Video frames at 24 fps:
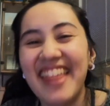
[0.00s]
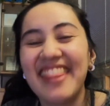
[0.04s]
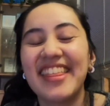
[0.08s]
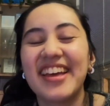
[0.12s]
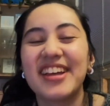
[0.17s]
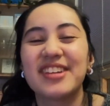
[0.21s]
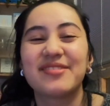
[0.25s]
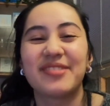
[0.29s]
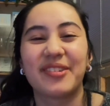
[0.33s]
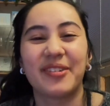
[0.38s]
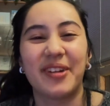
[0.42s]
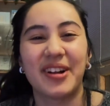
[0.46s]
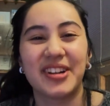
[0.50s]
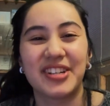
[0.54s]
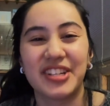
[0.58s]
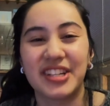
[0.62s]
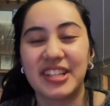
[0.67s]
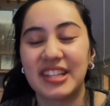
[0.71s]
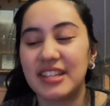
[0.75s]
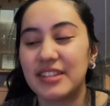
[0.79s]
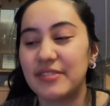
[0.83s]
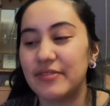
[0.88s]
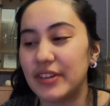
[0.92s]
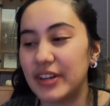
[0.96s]
thanks for
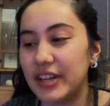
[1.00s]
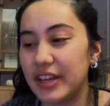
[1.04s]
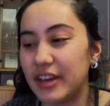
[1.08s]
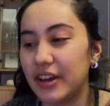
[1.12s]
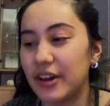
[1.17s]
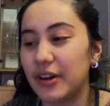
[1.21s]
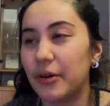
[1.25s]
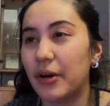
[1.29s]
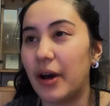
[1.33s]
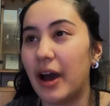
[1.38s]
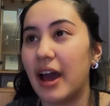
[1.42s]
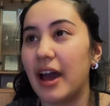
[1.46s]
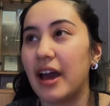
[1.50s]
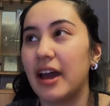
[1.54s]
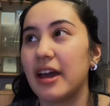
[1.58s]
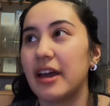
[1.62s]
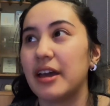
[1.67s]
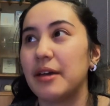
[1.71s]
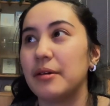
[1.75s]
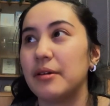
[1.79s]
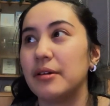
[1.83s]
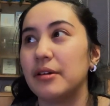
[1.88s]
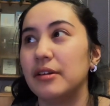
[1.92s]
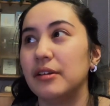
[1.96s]
watching this video.
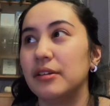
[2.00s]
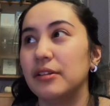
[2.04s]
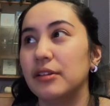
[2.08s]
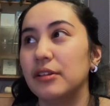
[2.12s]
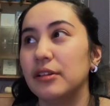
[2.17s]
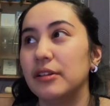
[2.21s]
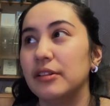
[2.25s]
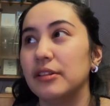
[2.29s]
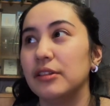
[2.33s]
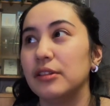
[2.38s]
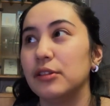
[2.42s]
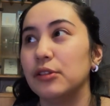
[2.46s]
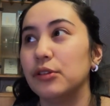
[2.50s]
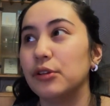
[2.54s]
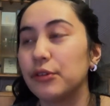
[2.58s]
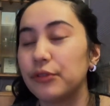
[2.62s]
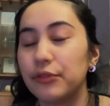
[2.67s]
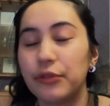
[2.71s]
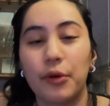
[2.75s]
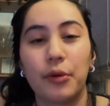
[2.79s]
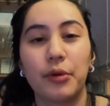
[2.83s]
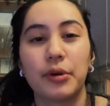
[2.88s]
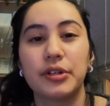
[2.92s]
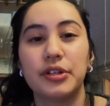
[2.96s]
I look
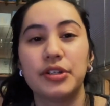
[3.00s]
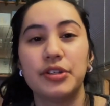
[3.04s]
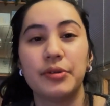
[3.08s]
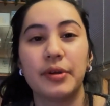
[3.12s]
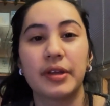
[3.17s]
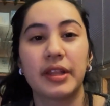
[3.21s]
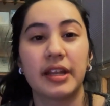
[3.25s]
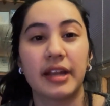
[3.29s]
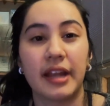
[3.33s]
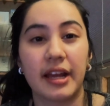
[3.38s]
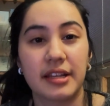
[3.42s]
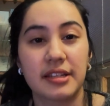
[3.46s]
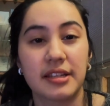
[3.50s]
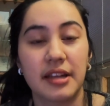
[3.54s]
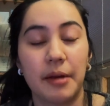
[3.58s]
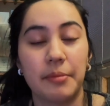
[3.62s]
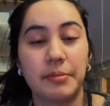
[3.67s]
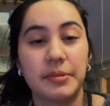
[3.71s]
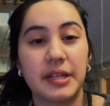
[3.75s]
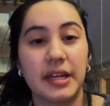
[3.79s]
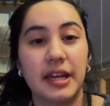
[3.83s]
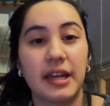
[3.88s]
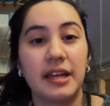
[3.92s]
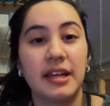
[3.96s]
forward to doing the next
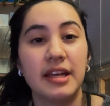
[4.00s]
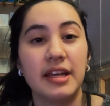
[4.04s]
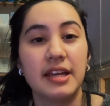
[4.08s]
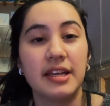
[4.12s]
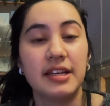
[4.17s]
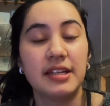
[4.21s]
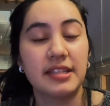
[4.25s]
update,